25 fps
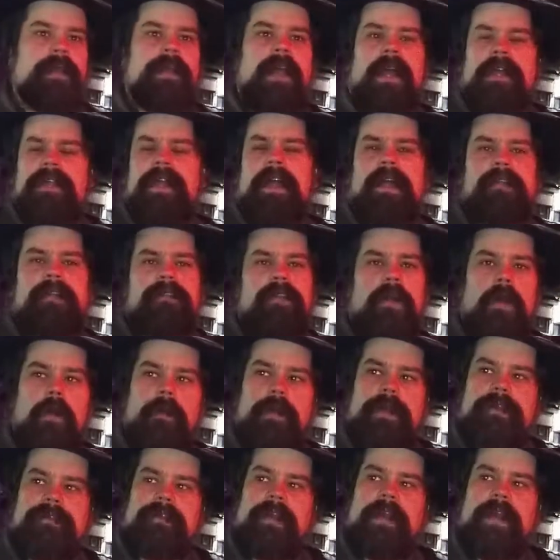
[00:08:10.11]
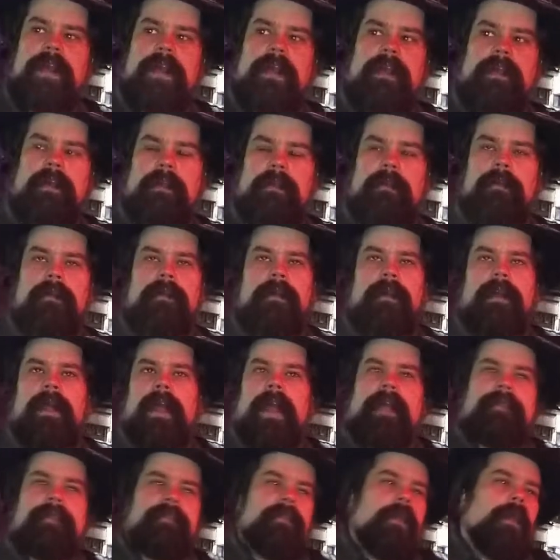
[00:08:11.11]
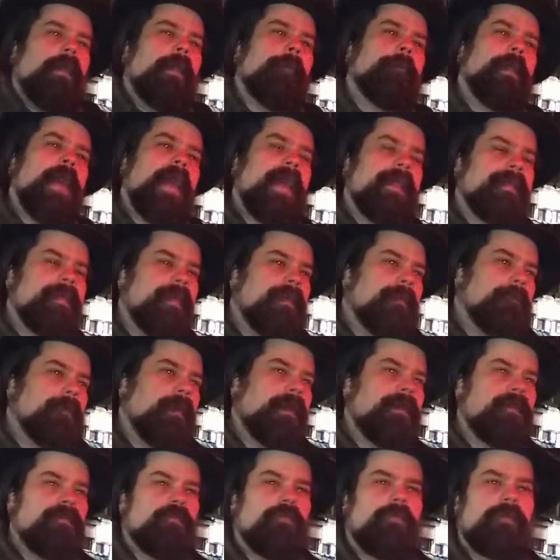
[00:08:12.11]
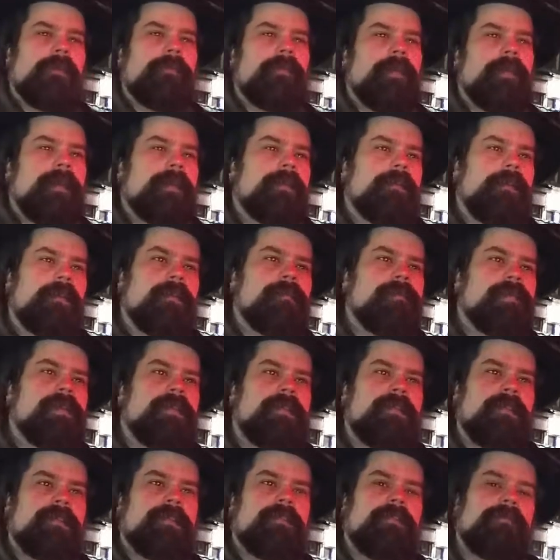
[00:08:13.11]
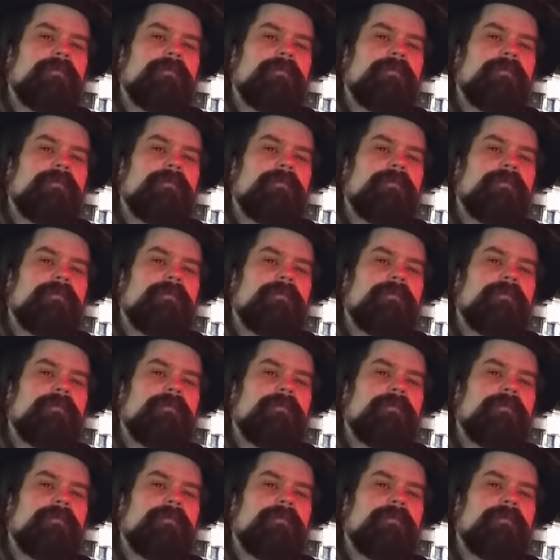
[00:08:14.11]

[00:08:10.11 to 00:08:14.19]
And that's always it's not a bad thing, but it's sort of a nervous,